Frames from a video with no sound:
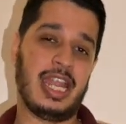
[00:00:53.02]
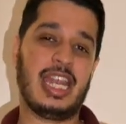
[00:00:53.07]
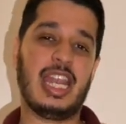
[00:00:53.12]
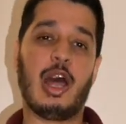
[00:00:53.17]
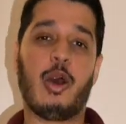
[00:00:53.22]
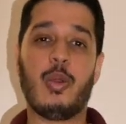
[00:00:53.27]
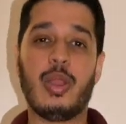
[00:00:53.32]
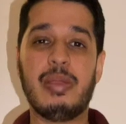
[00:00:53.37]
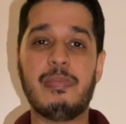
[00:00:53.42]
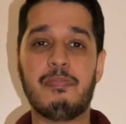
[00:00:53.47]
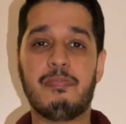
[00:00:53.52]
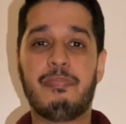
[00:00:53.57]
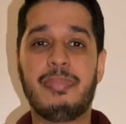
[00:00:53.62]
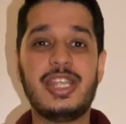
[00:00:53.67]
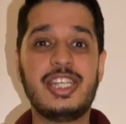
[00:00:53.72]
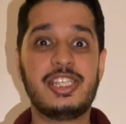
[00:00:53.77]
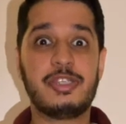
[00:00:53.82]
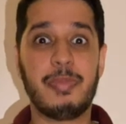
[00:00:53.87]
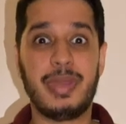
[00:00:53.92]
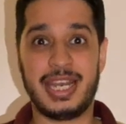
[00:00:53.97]
Now,
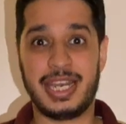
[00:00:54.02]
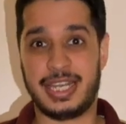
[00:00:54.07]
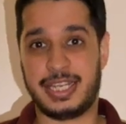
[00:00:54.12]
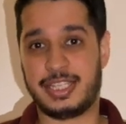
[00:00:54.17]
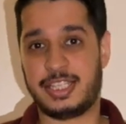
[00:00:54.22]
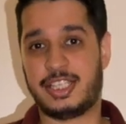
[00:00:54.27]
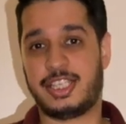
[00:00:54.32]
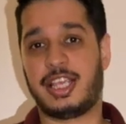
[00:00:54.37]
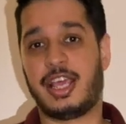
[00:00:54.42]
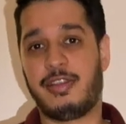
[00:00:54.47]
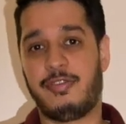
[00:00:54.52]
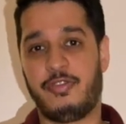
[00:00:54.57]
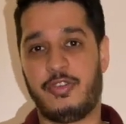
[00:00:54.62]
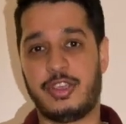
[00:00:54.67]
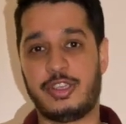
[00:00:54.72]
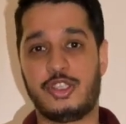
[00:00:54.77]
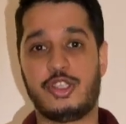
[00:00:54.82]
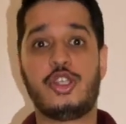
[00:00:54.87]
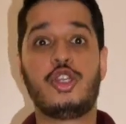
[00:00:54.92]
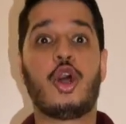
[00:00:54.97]
impingement itself
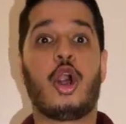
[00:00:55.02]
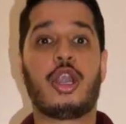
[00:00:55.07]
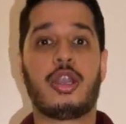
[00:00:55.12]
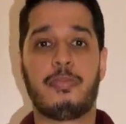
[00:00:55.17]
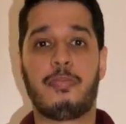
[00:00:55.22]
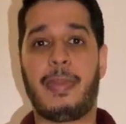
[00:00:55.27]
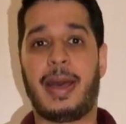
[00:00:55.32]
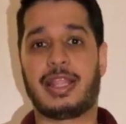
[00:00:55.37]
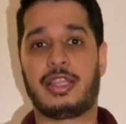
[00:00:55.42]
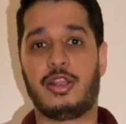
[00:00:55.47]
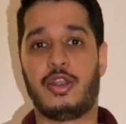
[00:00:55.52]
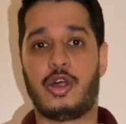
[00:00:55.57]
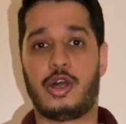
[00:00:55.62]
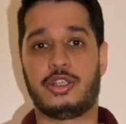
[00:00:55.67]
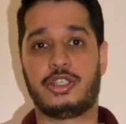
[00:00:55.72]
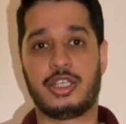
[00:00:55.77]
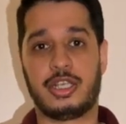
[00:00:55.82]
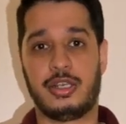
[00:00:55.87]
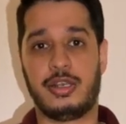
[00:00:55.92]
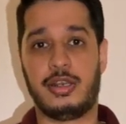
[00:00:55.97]
is not a
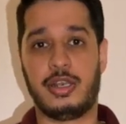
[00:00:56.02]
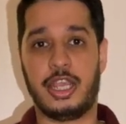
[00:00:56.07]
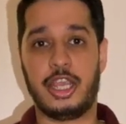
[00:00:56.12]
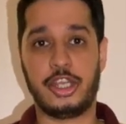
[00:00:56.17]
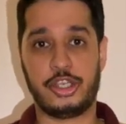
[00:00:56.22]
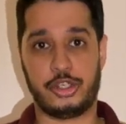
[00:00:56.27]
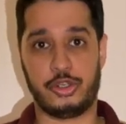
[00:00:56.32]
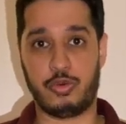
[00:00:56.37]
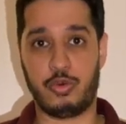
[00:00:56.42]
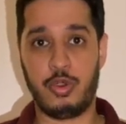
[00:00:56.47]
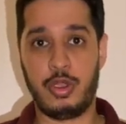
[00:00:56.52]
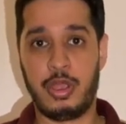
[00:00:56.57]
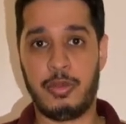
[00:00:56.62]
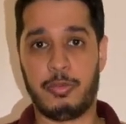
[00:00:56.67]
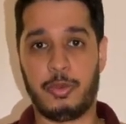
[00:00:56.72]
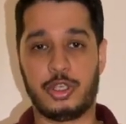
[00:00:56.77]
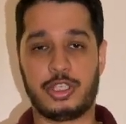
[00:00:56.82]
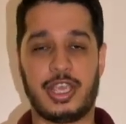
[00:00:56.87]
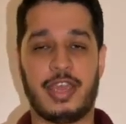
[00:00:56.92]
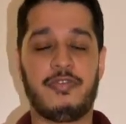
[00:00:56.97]
pathological issue,
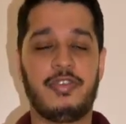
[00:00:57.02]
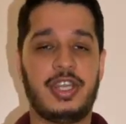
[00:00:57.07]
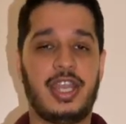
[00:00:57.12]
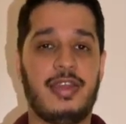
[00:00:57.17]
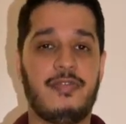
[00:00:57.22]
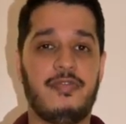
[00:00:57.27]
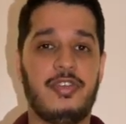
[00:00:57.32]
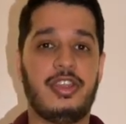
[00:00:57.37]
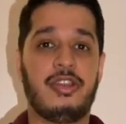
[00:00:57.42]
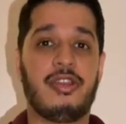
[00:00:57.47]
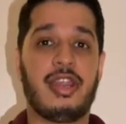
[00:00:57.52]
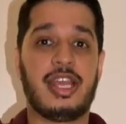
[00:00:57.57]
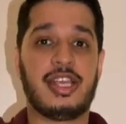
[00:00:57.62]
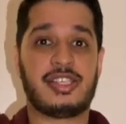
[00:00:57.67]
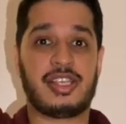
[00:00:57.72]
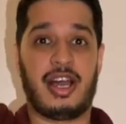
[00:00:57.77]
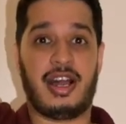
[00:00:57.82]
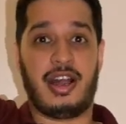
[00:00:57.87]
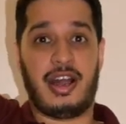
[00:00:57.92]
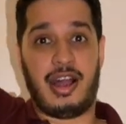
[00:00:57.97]
because every time we
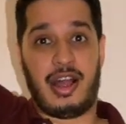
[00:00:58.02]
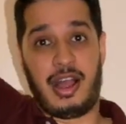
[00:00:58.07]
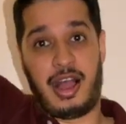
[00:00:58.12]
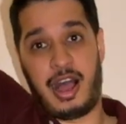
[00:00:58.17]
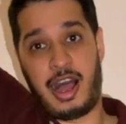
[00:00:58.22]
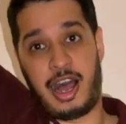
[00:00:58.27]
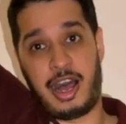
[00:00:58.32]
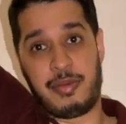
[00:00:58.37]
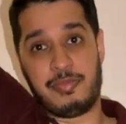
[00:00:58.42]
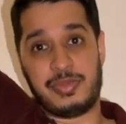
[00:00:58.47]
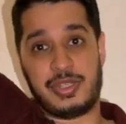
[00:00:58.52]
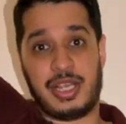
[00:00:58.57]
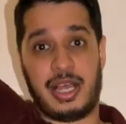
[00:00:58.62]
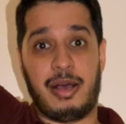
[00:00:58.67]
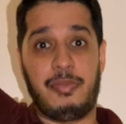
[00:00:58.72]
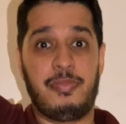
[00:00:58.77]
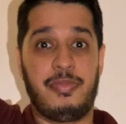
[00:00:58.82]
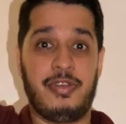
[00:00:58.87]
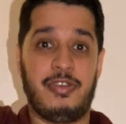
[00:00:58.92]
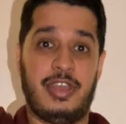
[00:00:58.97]
raise our arms
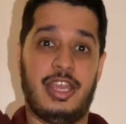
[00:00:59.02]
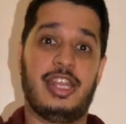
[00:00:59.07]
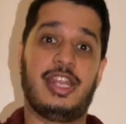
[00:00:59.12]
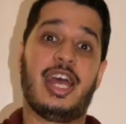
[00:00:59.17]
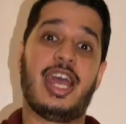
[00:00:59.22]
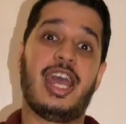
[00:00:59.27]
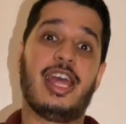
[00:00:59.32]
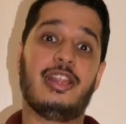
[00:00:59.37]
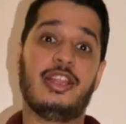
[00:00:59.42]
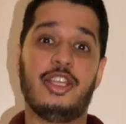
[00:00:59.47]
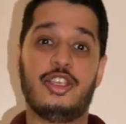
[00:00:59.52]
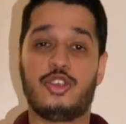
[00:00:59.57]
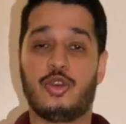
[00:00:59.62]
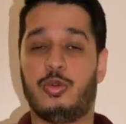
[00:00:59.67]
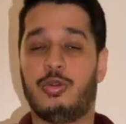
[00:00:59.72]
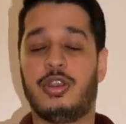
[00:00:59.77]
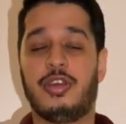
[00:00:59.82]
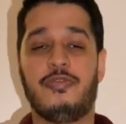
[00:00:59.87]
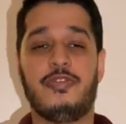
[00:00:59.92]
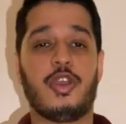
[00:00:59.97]
up in a healthy
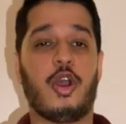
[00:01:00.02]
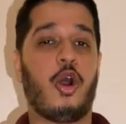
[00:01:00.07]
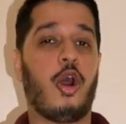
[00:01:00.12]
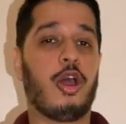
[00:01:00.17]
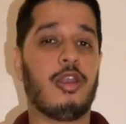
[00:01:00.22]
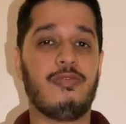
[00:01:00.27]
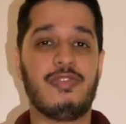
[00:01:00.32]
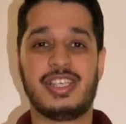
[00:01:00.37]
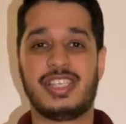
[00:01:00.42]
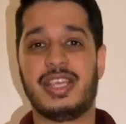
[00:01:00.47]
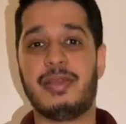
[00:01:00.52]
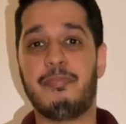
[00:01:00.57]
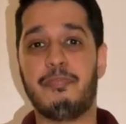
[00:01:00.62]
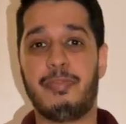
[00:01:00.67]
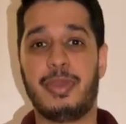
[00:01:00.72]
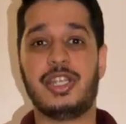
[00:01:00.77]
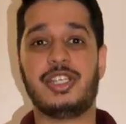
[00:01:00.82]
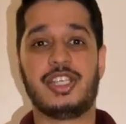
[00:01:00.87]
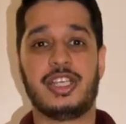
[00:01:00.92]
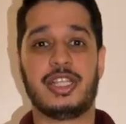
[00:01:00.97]
shoulder, we are always
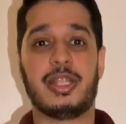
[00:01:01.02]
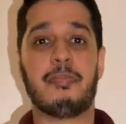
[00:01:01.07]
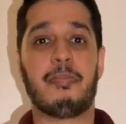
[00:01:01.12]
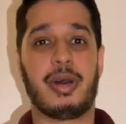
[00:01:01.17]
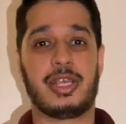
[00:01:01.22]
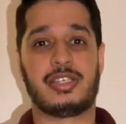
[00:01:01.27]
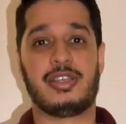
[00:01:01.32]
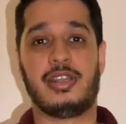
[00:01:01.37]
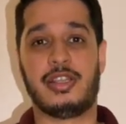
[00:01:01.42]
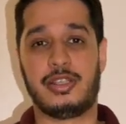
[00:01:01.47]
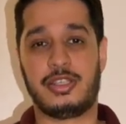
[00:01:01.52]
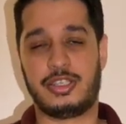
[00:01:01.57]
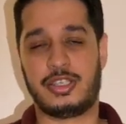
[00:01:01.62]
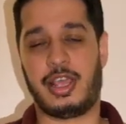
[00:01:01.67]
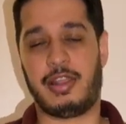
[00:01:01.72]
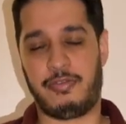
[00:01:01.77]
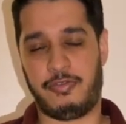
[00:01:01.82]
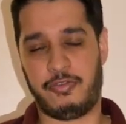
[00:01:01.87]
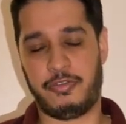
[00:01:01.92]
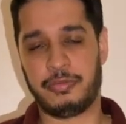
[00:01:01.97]
impinging the muscle
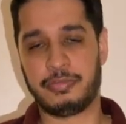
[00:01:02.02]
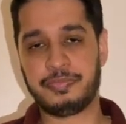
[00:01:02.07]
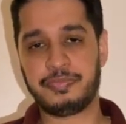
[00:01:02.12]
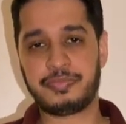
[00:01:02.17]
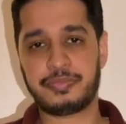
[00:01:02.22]
itself.